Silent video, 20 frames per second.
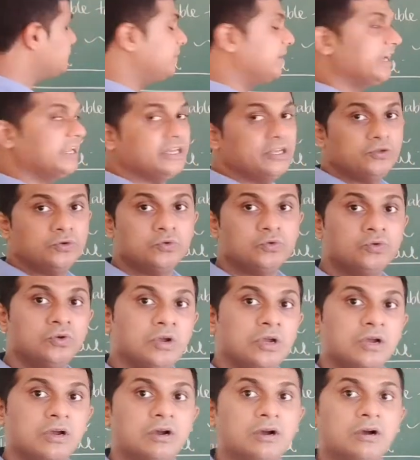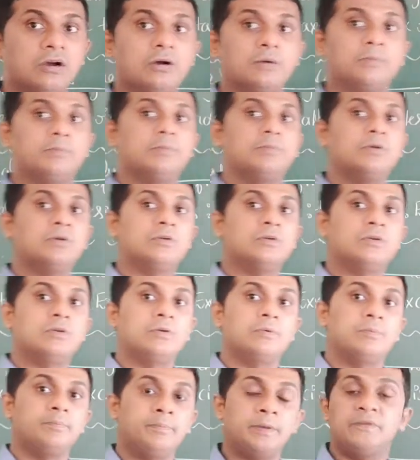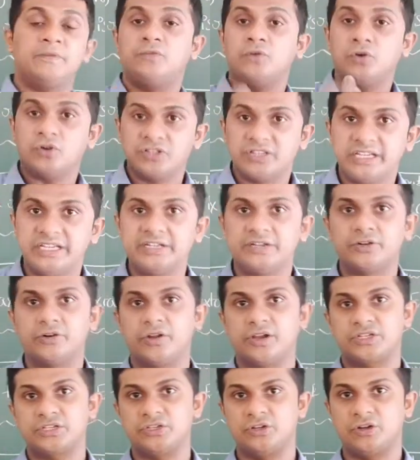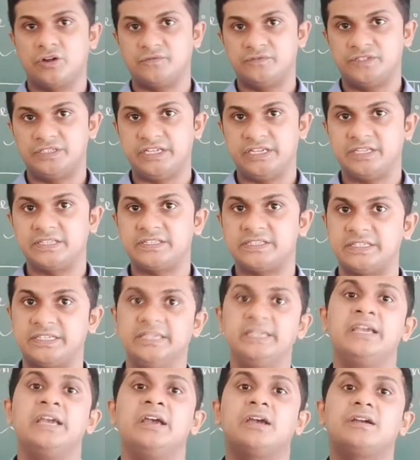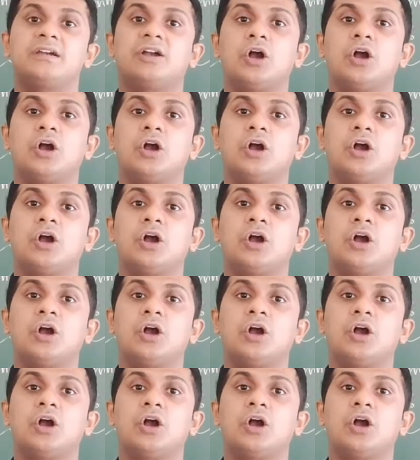value, before the introduction of GST,